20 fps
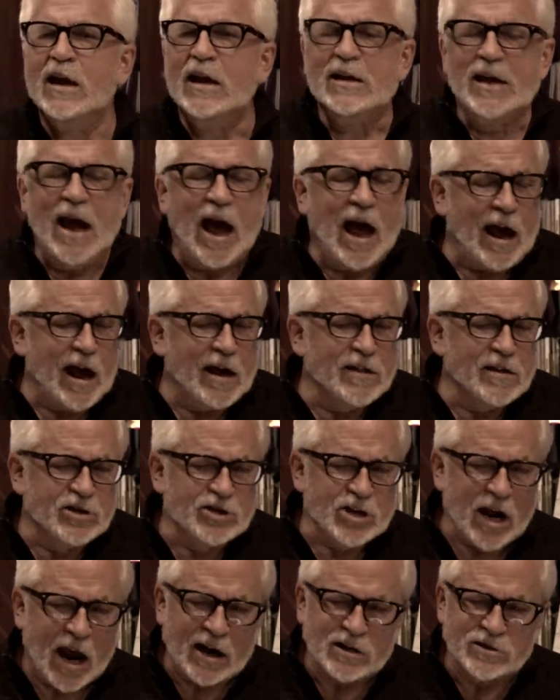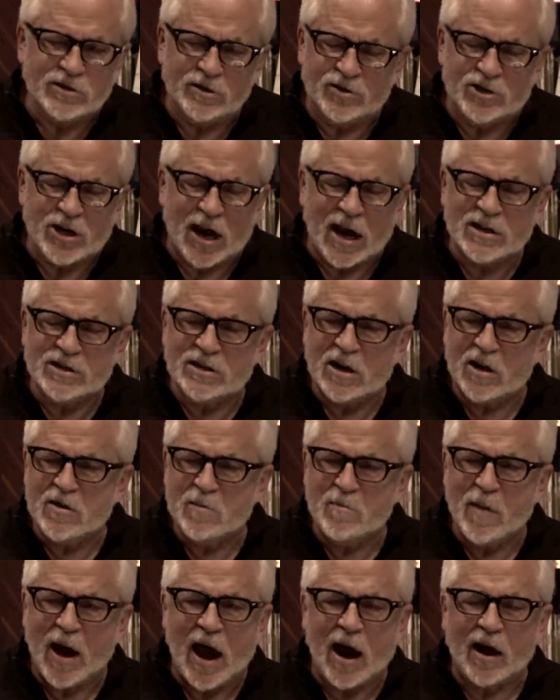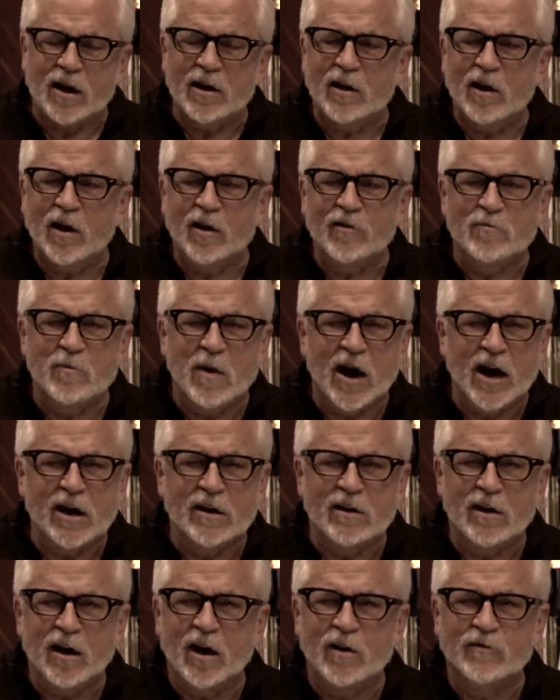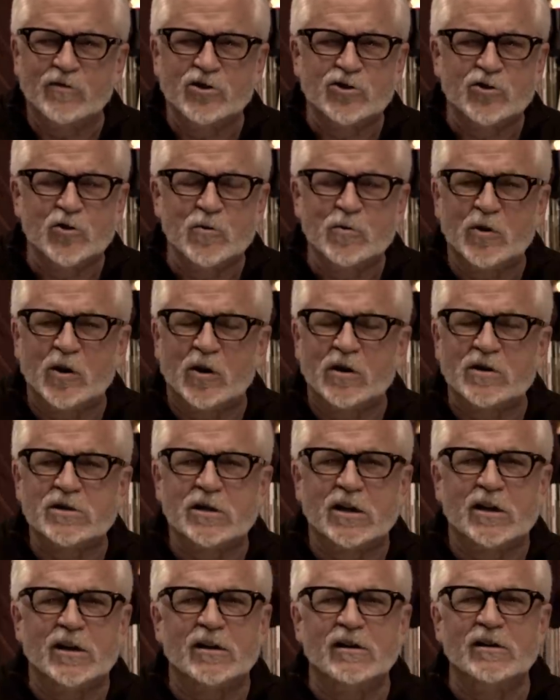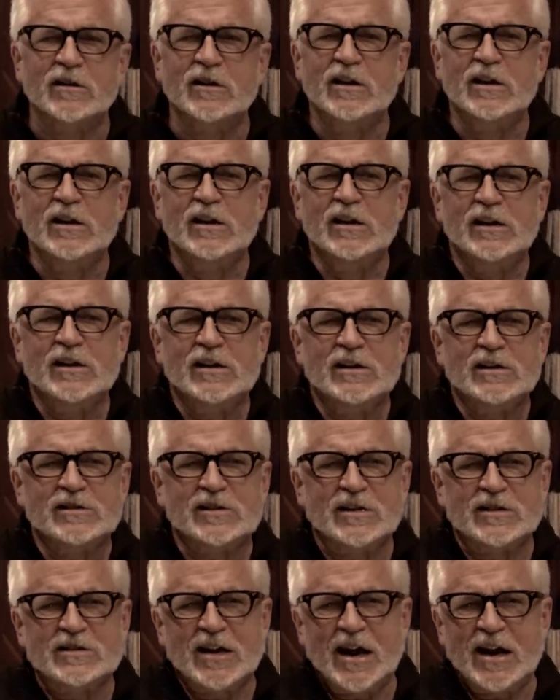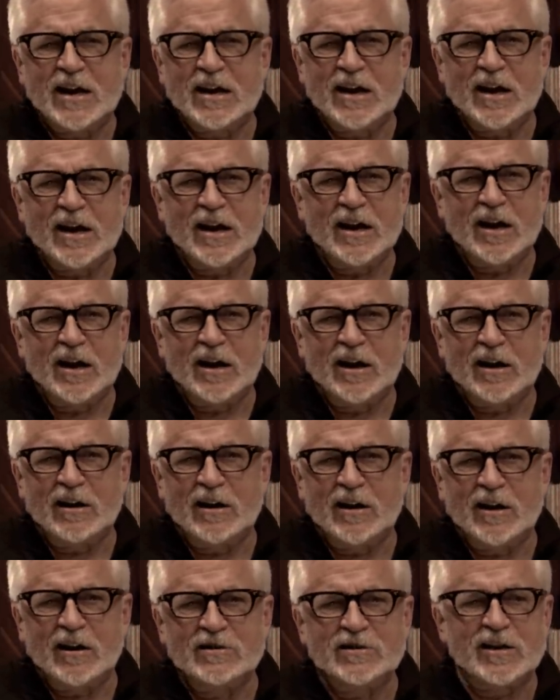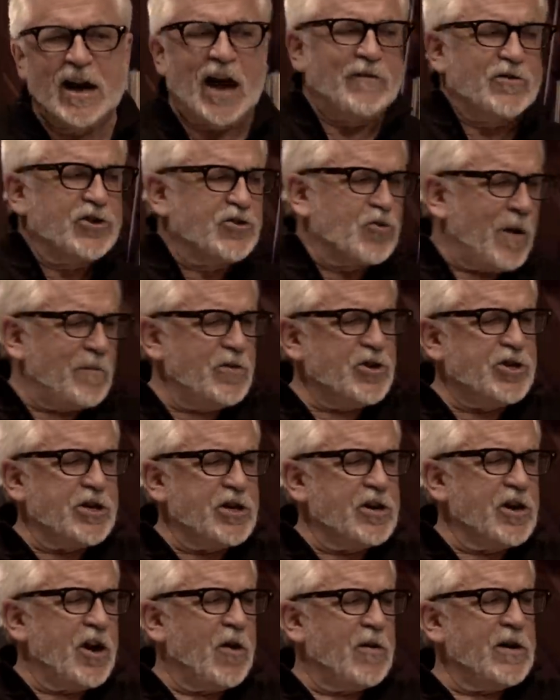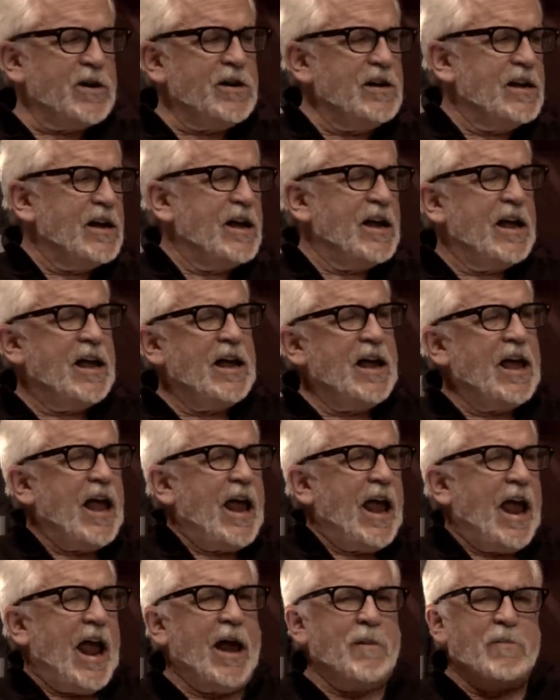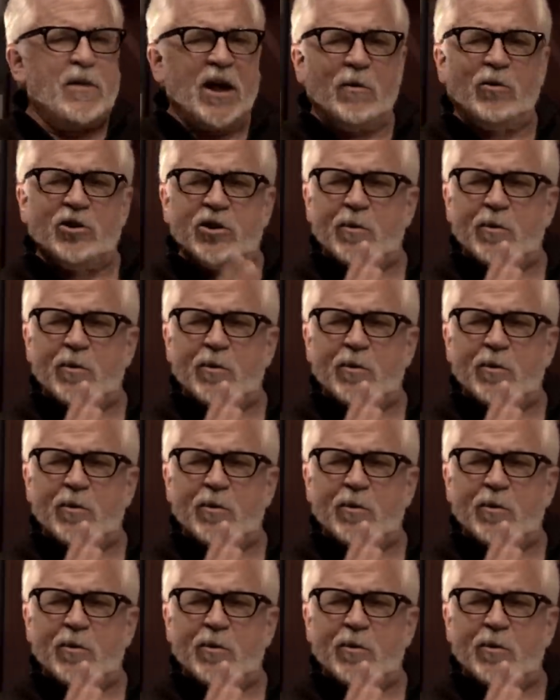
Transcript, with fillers: yeah, and the jacks, jacks on the back of my of a Jupiter to to take a uh, uh, to have a drum machine going mm-hmm. and be able